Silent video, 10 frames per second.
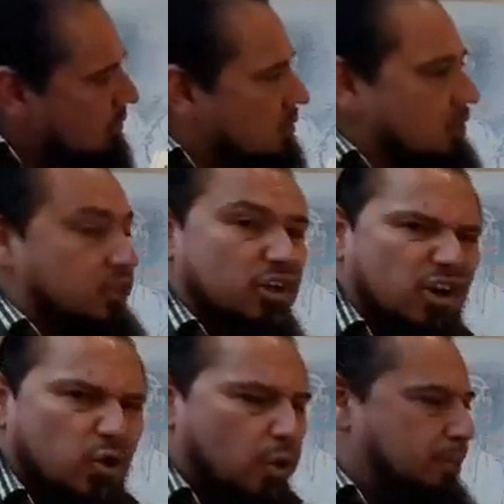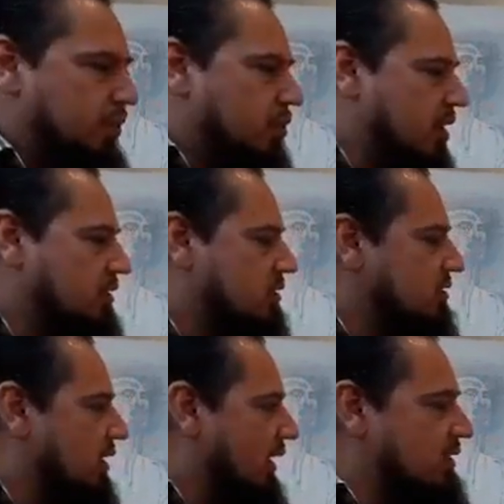Guitar chord
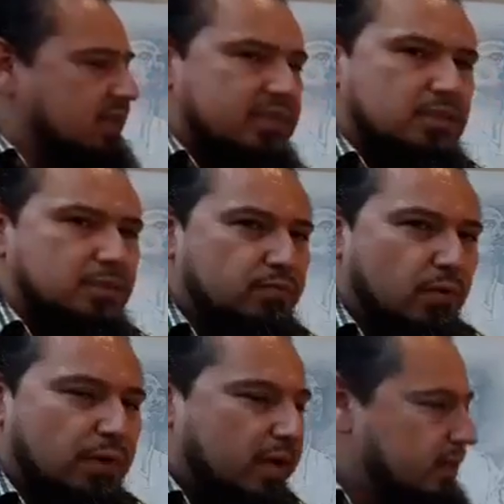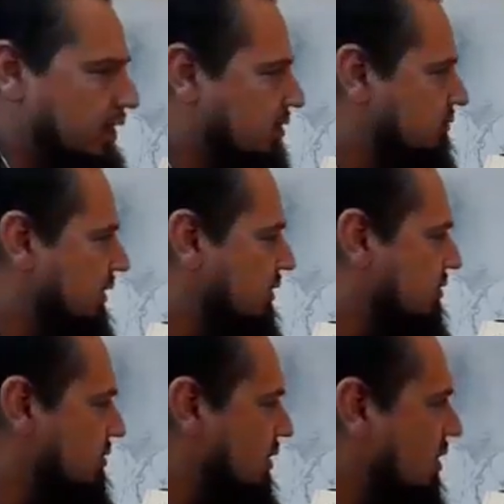progressions, and I did this before on the other
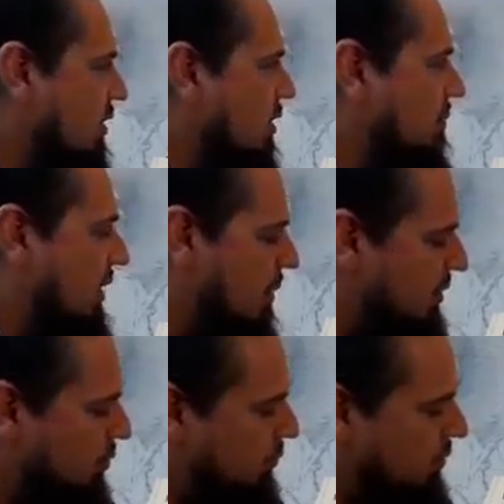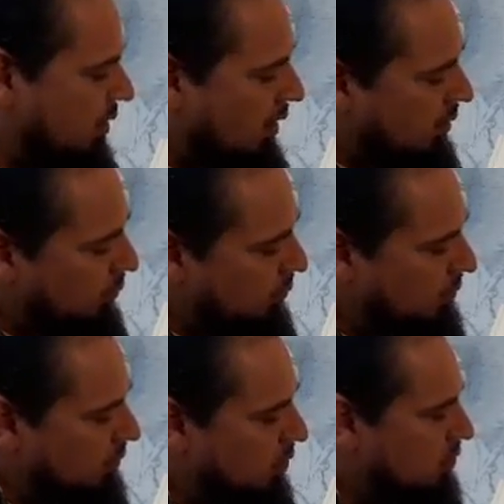videos, but I'm going to
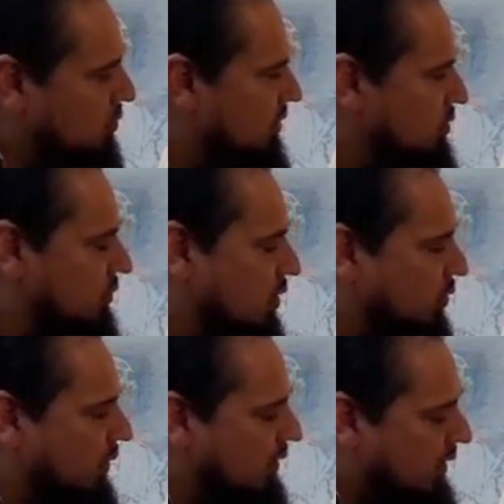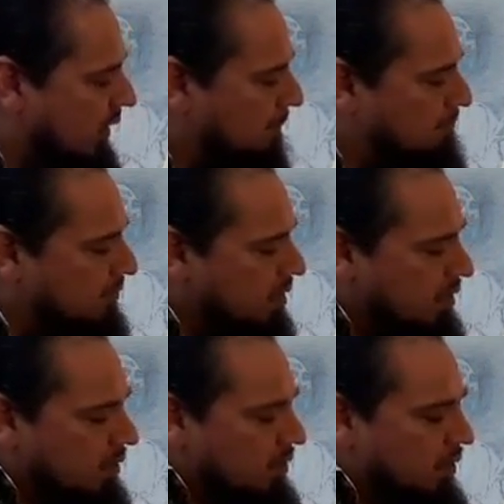go through this real quick.
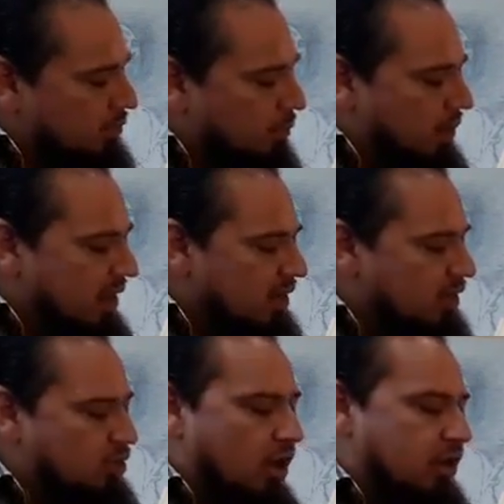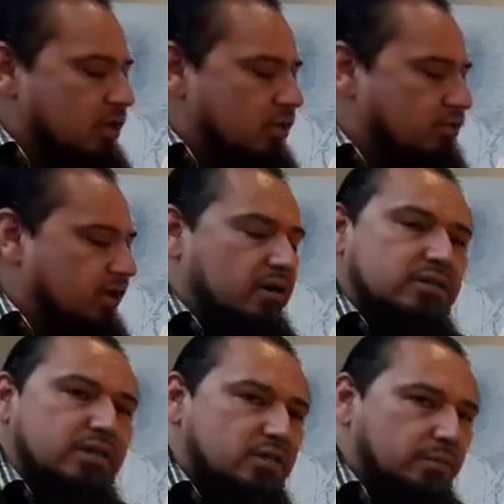If you're playing guitar, your
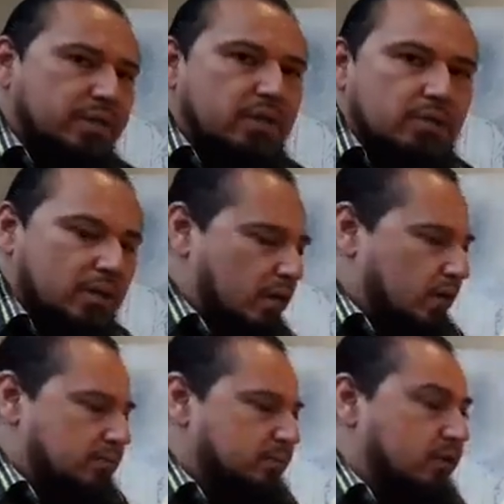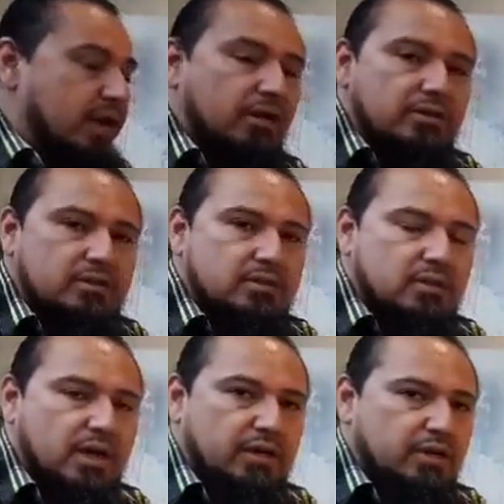fingers need to be, your nails
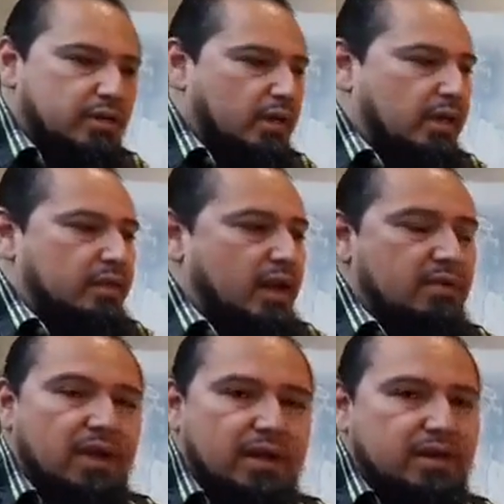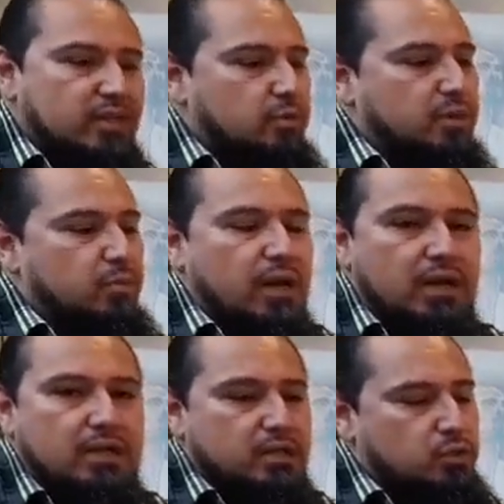on the left hand need to be
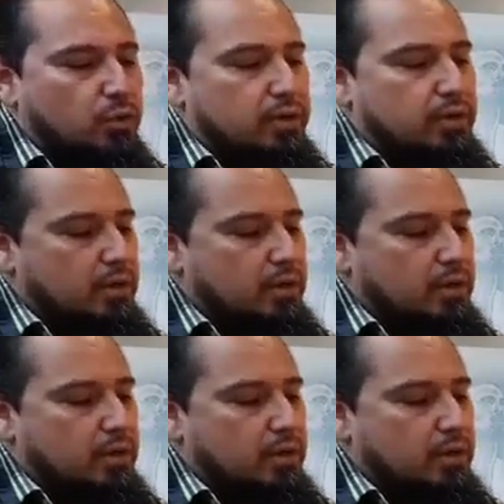really short.